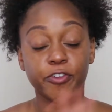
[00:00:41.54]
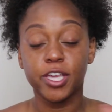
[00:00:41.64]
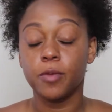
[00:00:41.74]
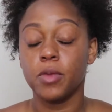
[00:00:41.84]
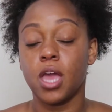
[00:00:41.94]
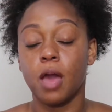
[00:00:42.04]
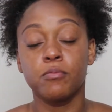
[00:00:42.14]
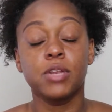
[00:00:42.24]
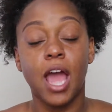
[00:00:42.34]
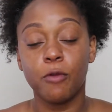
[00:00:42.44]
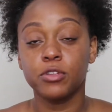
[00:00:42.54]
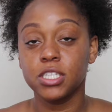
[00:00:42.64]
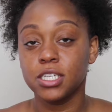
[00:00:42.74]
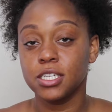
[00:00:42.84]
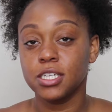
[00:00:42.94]
to forgive me. I'm not
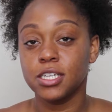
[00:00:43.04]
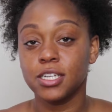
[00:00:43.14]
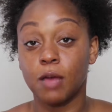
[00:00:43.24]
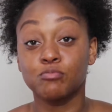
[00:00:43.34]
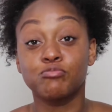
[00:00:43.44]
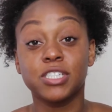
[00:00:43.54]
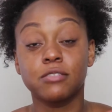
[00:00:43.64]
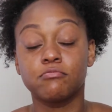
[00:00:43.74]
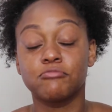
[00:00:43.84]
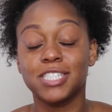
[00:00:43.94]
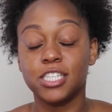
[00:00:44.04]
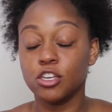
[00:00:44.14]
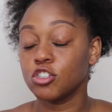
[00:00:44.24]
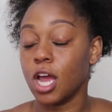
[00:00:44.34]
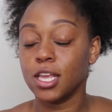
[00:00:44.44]
really good. I'm
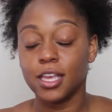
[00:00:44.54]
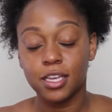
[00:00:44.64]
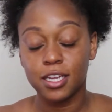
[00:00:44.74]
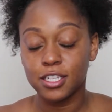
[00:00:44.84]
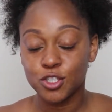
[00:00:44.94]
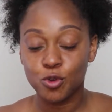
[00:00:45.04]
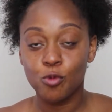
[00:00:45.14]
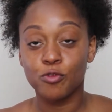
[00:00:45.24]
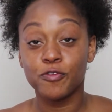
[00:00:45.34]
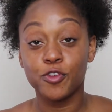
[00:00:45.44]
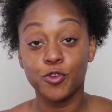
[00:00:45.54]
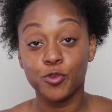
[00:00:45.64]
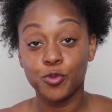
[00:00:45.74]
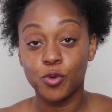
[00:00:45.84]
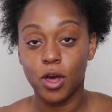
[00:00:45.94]
still trying to get good at doing
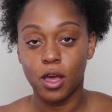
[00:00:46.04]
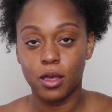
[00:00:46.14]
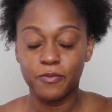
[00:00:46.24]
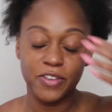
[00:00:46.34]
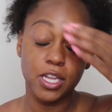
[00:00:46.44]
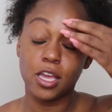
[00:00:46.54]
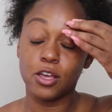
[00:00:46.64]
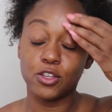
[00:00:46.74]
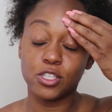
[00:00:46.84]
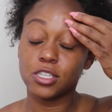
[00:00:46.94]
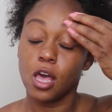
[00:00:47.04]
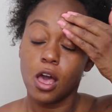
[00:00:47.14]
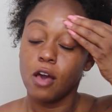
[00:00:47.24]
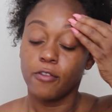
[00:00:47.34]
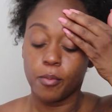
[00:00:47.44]
review videos
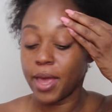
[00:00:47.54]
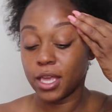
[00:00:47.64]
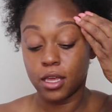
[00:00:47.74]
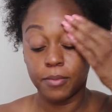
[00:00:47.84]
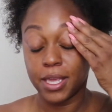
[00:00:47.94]
for makeup.